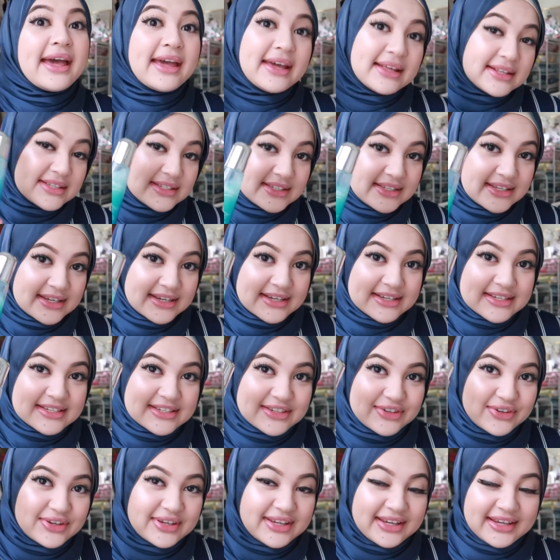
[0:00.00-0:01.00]
It's this,
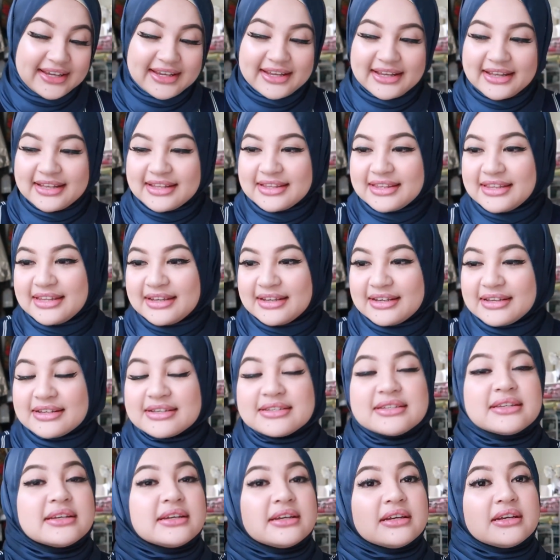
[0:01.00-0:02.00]
okay? This
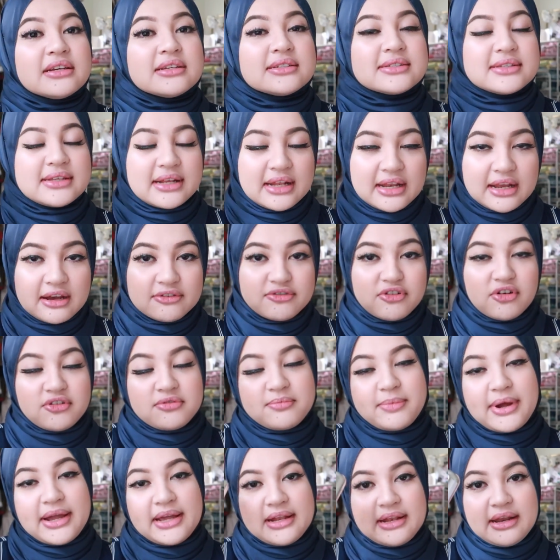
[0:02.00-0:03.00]
is the love of
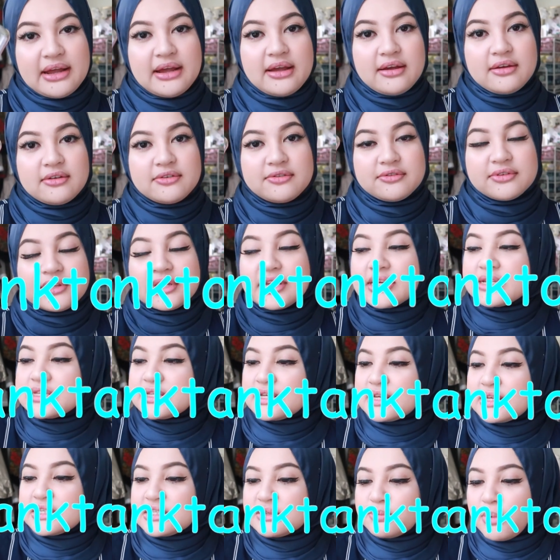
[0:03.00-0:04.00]
my life. This
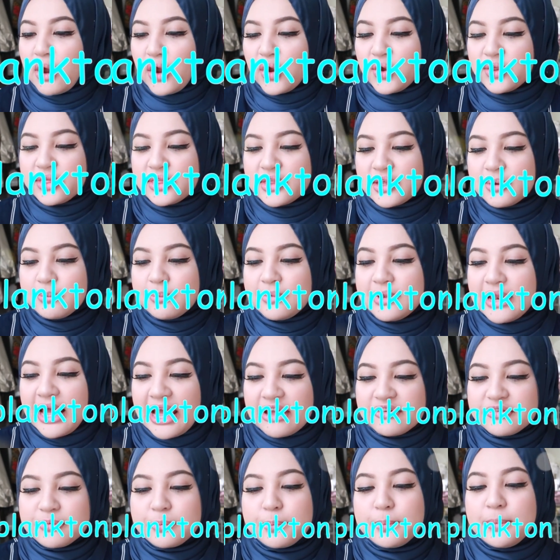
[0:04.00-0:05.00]
is Biotherm
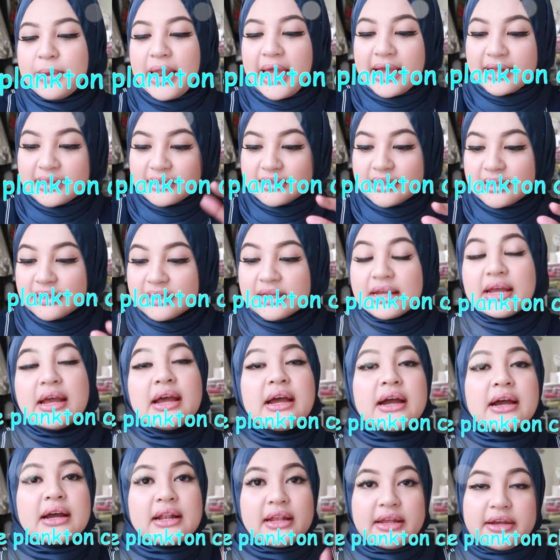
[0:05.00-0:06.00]
Life Plankton
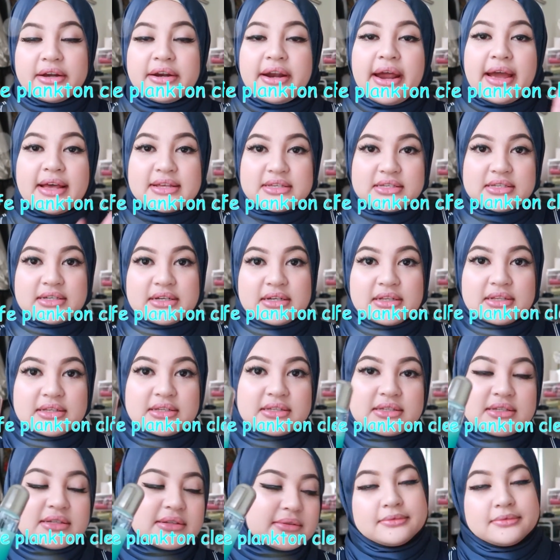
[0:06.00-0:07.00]
Clear
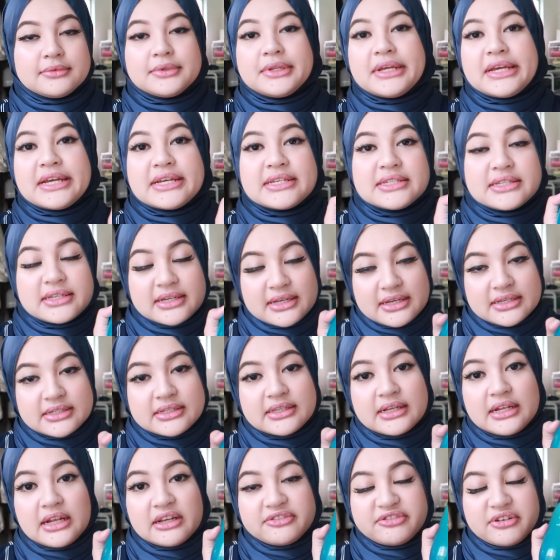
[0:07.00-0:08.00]
Essence. This is
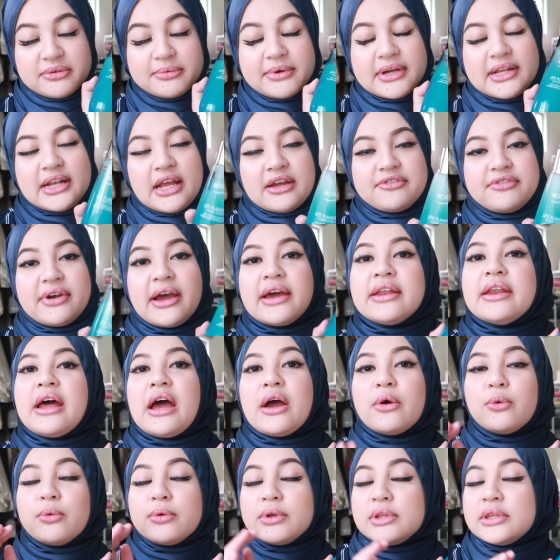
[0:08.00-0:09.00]
the love of my life. And
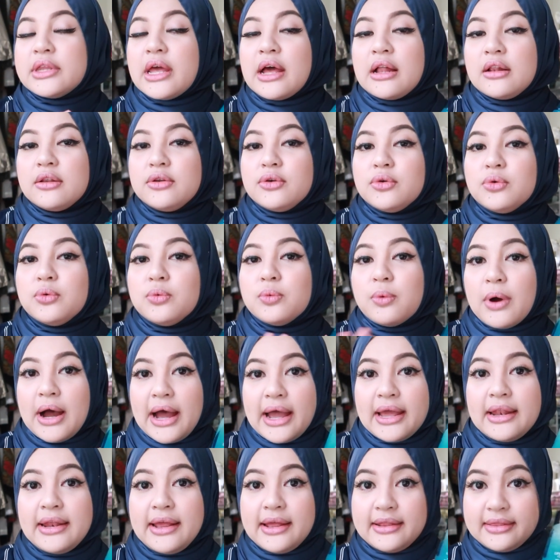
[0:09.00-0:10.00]
I will tell you
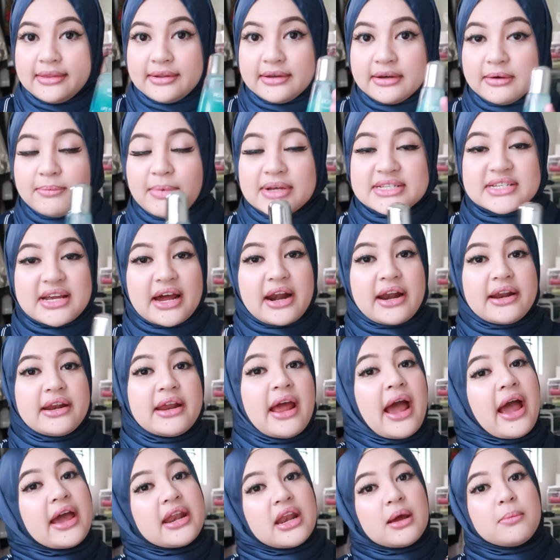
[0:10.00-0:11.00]
why later. But sekarang
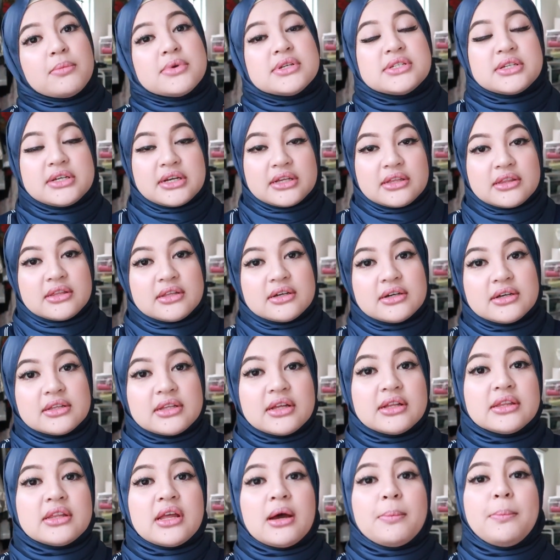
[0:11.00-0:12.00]
ni I nak bercerita
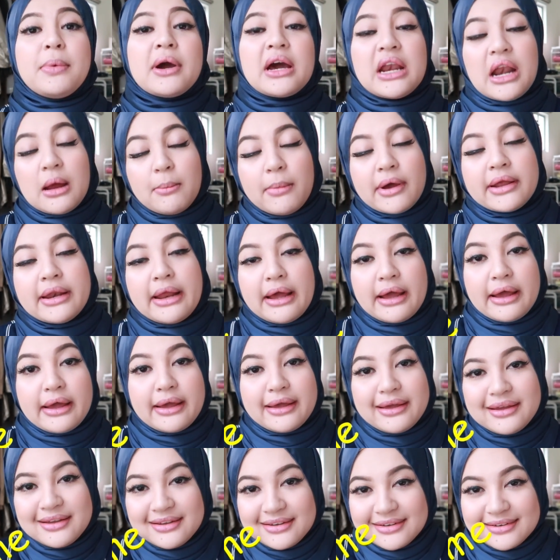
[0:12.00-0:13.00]
tentang pengalaman
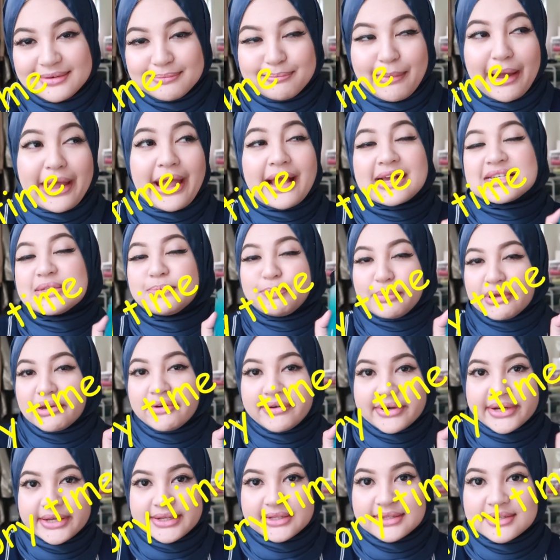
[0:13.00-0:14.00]
I. My
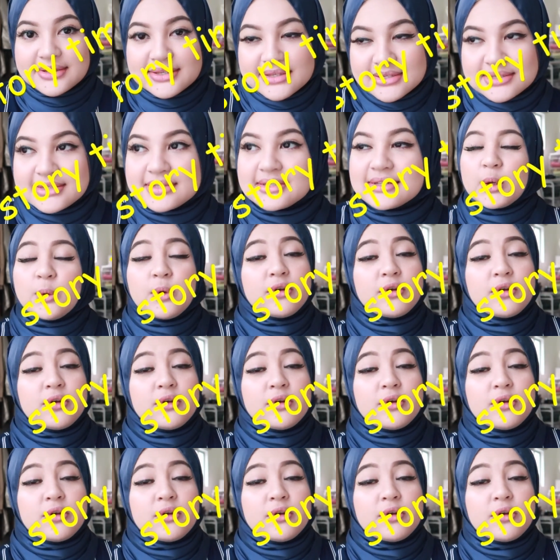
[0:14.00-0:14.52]
experience